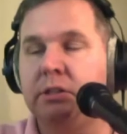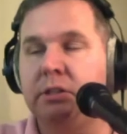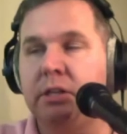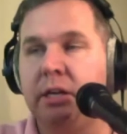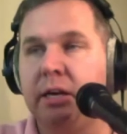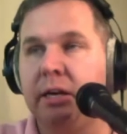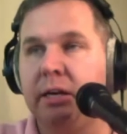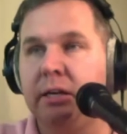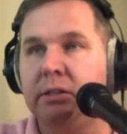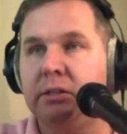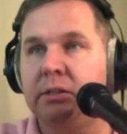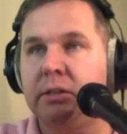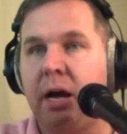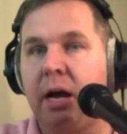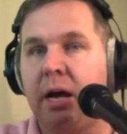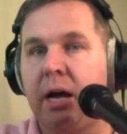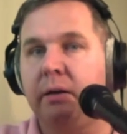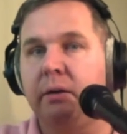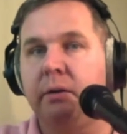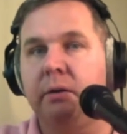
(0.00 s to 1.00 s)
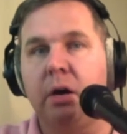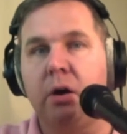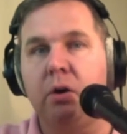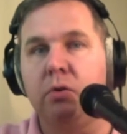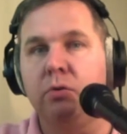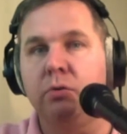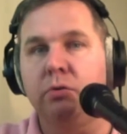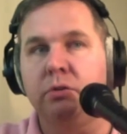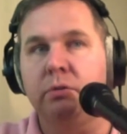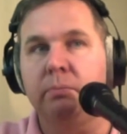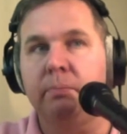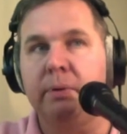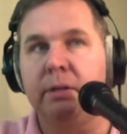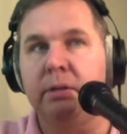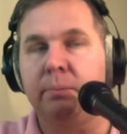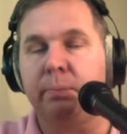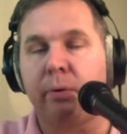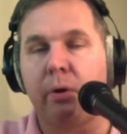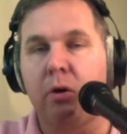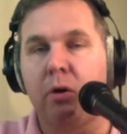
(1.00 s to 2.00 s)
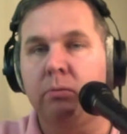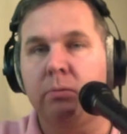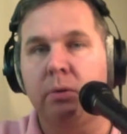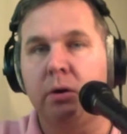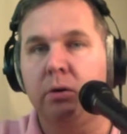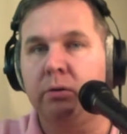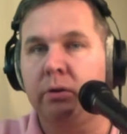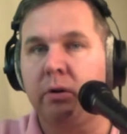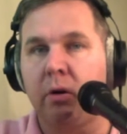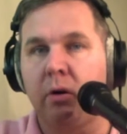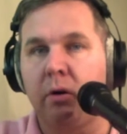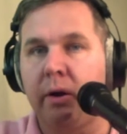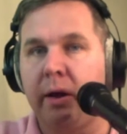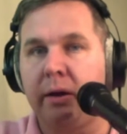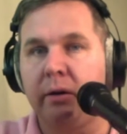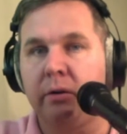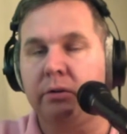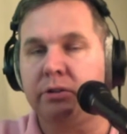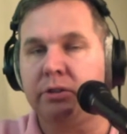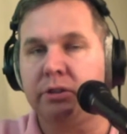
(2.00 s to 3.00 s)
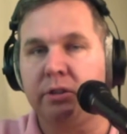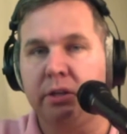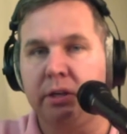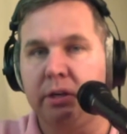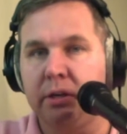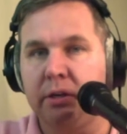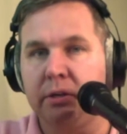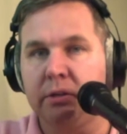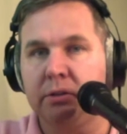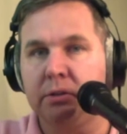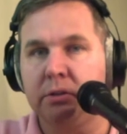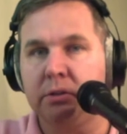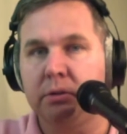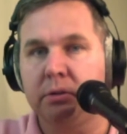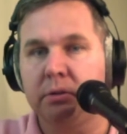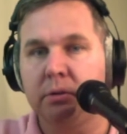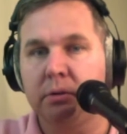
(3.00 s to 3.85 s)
Sting is not known to be the promo that Arn Anderson is.